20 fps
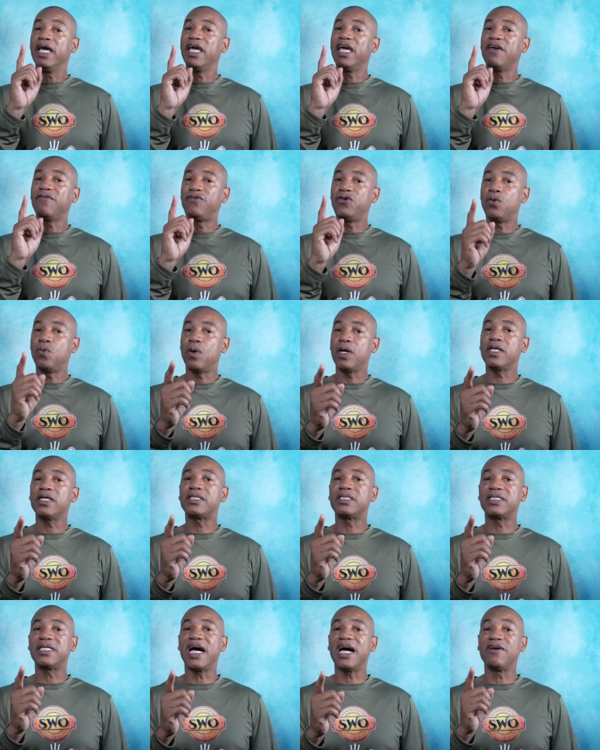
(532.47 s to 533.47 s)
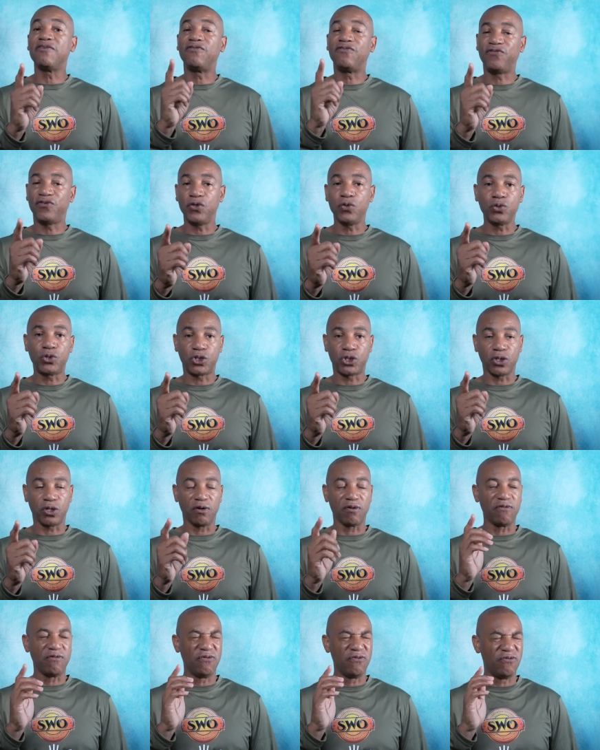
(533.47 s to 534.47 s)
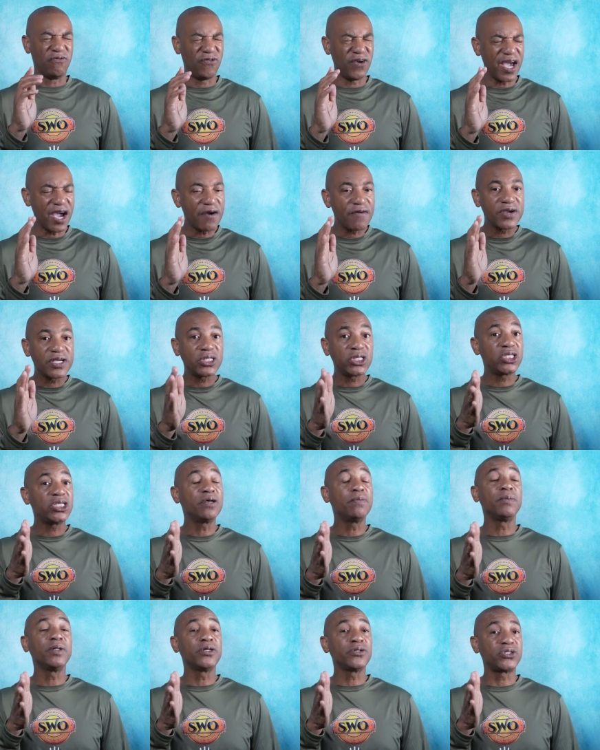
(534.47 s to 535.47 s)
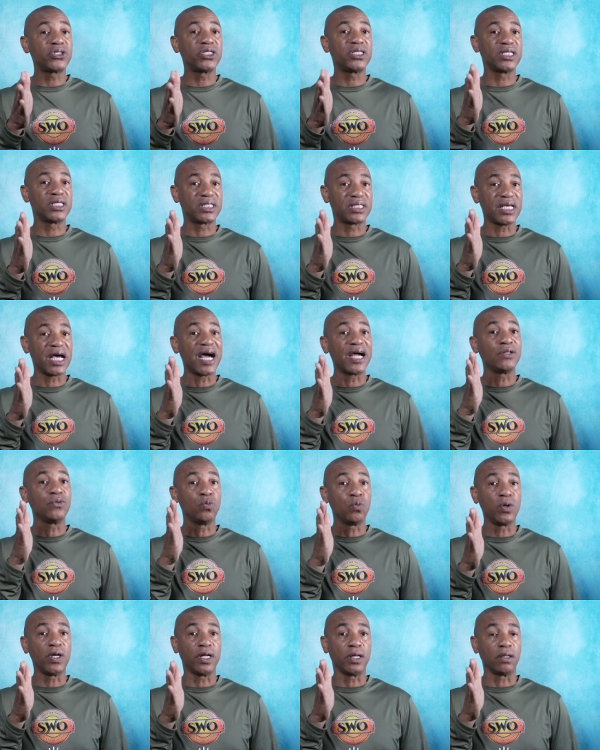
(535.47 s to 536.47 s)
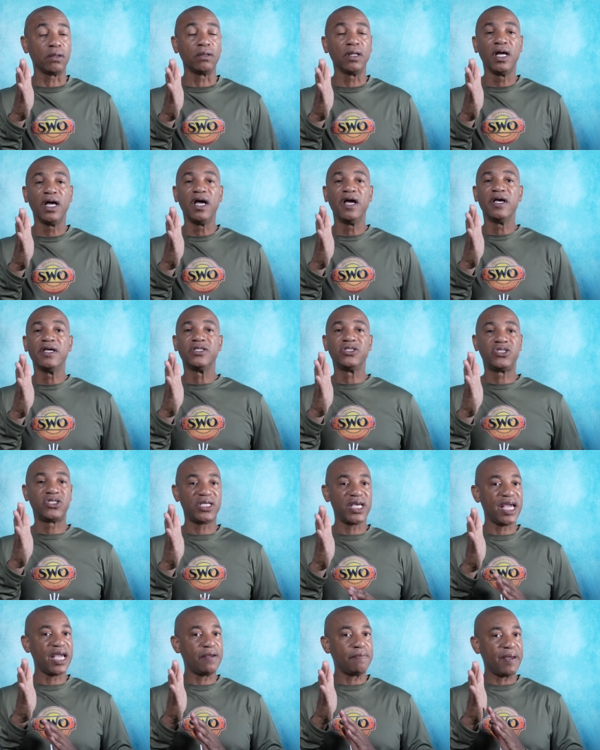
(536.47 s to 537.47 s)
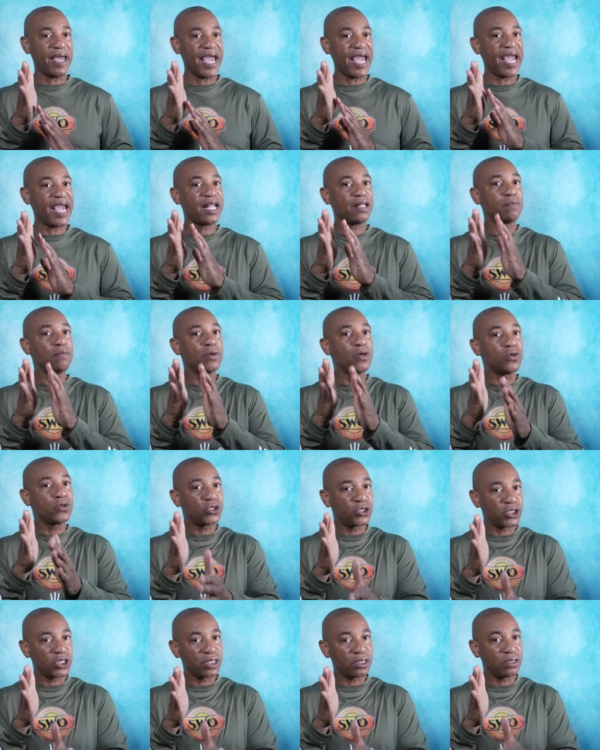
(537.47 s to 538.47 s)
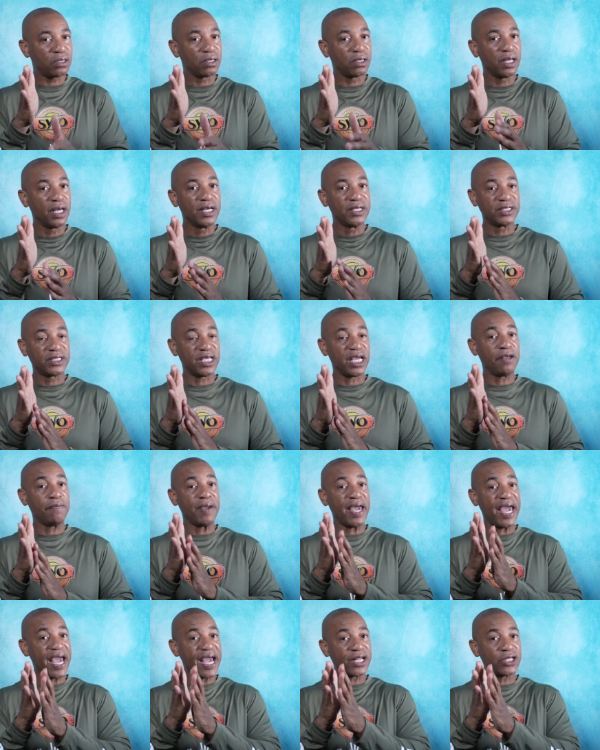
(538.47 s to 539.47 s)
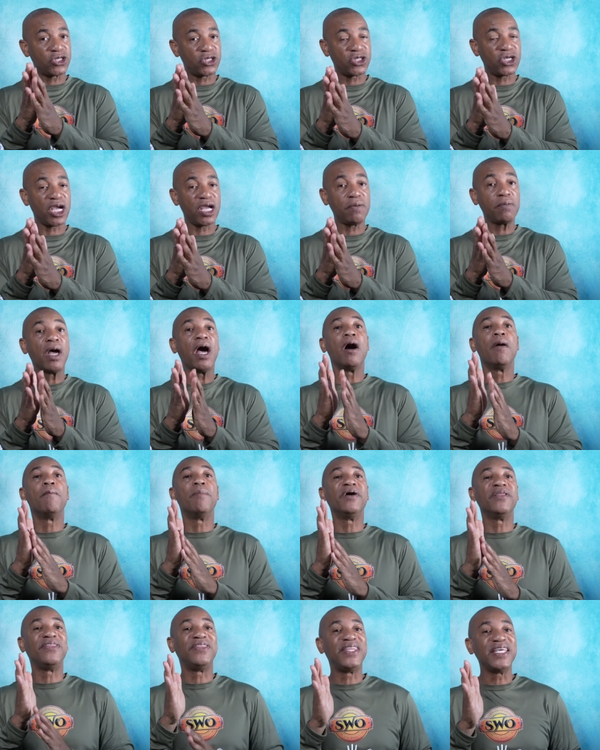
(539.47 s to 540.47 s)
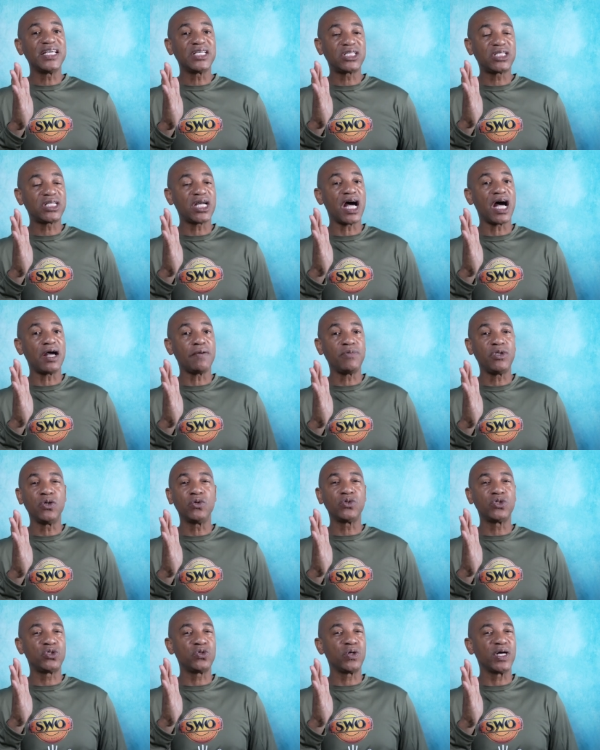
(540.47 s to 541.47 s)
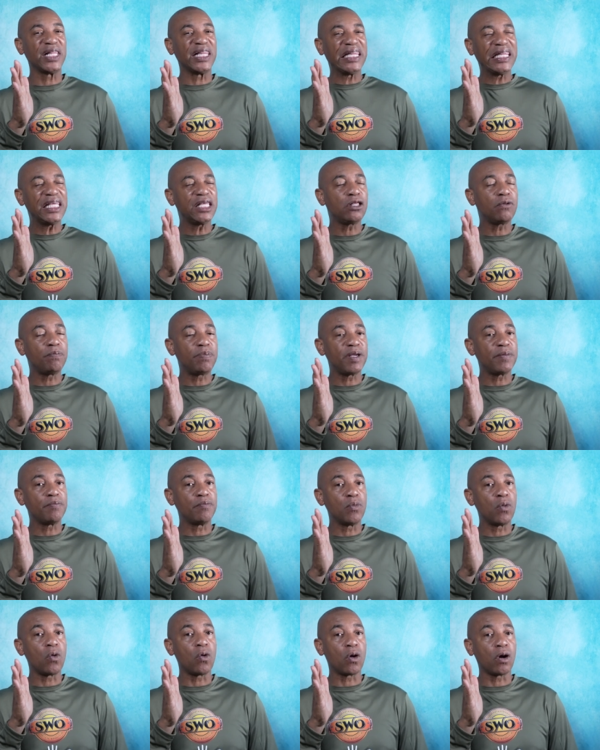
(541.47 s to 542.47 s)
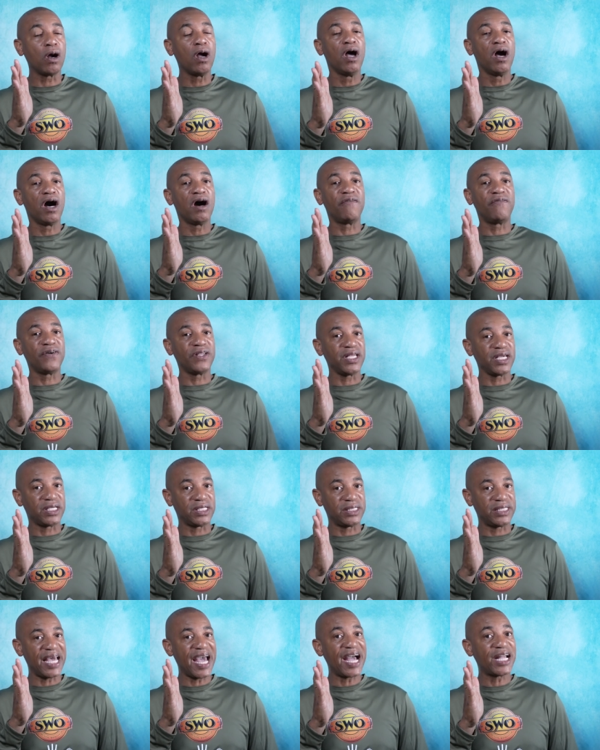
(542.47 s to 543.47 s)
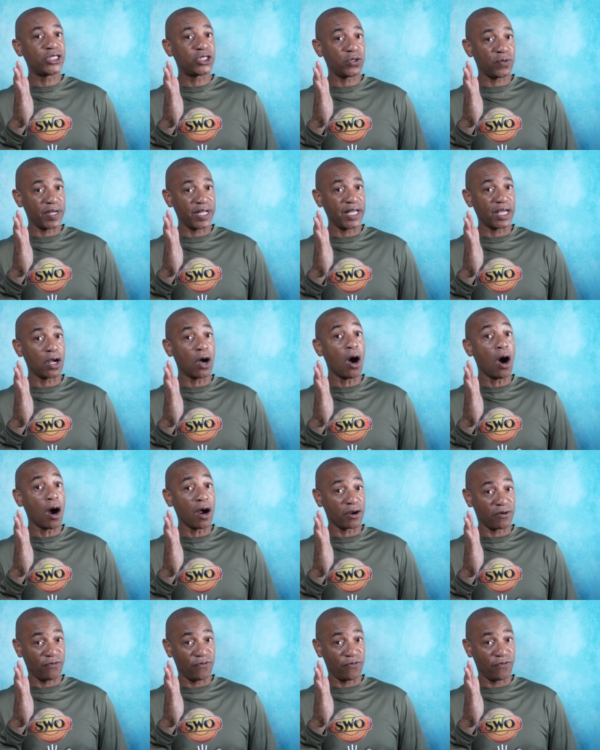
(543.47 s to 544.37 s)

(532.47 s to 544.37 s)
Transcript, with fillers: if you want to sign future, very similar to the sign will, same hand motion, same hand shape, but this time you'll do a little bit more of an exaggerated arc